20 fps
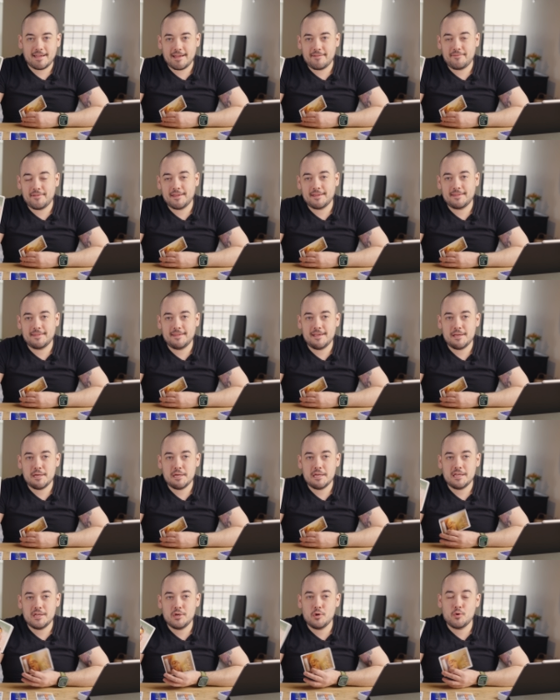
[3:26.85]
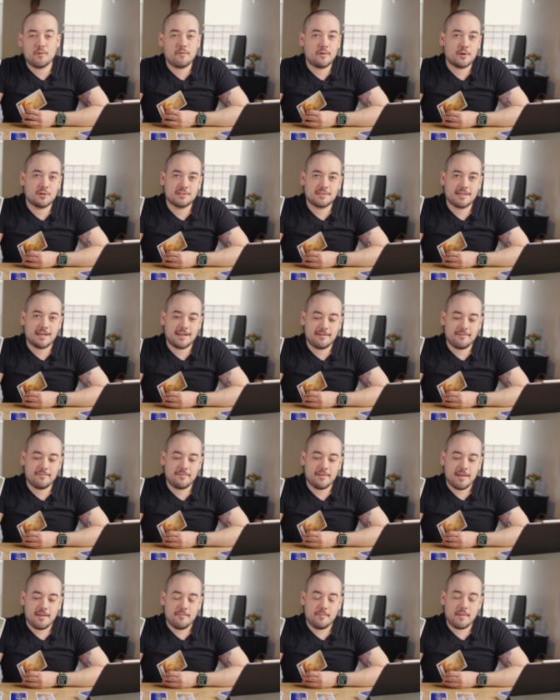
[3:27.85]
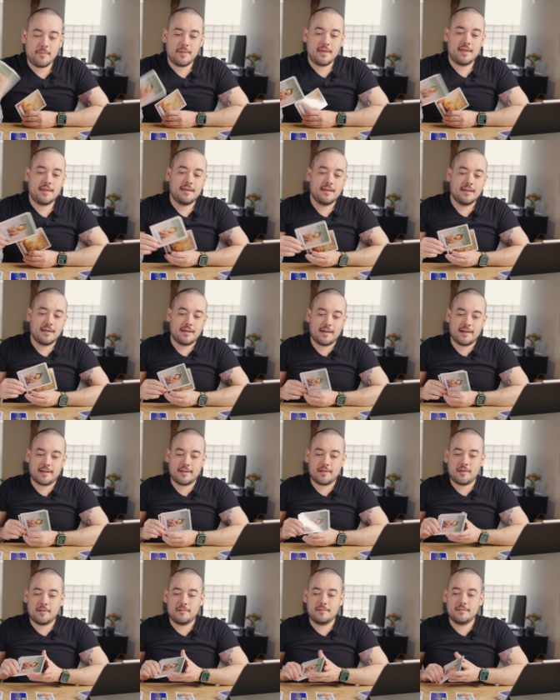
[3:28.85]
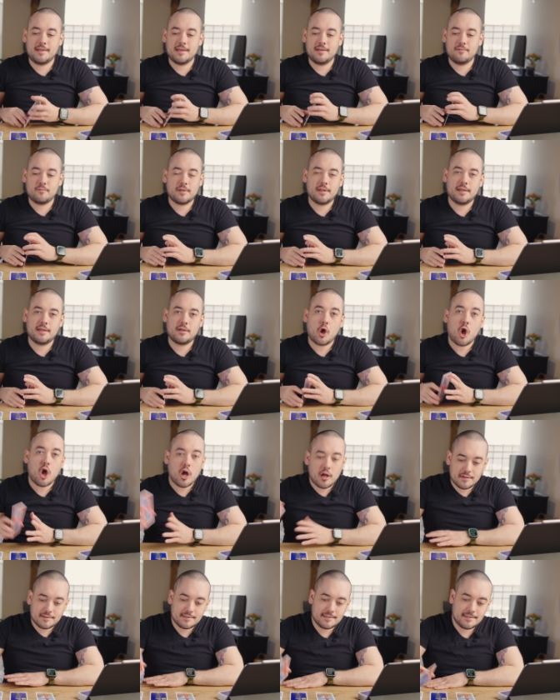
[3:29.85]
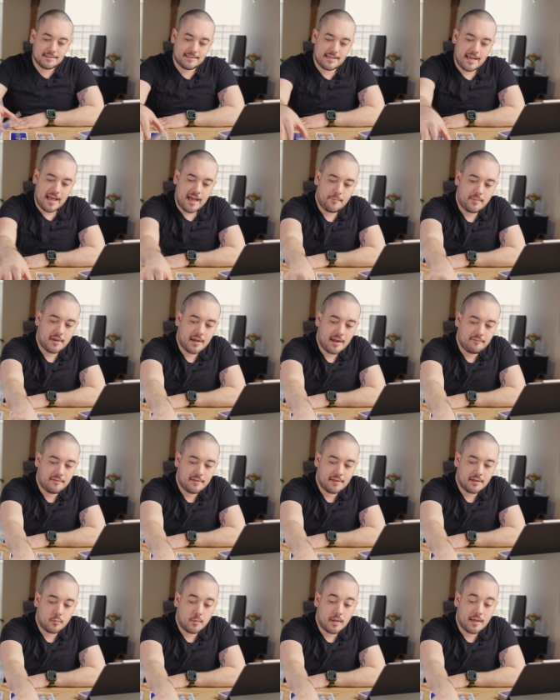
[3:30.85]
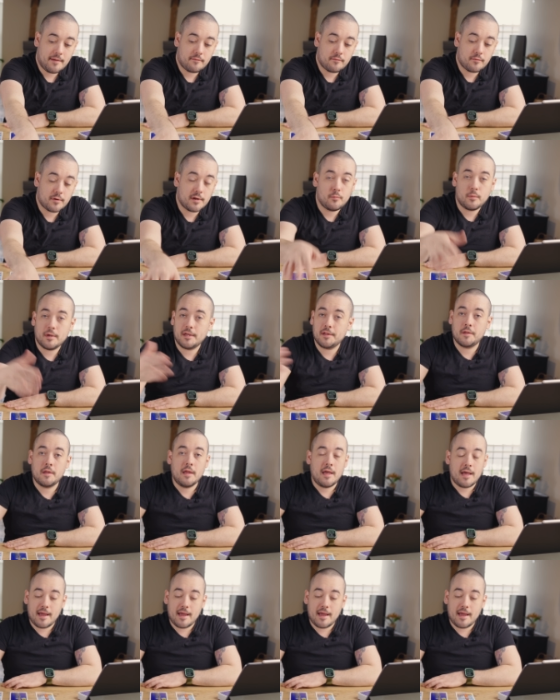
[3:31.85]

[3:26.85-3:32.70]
I feel like the universe kind of maybe uh, didn't really cause this to happen. I feel like we have free will.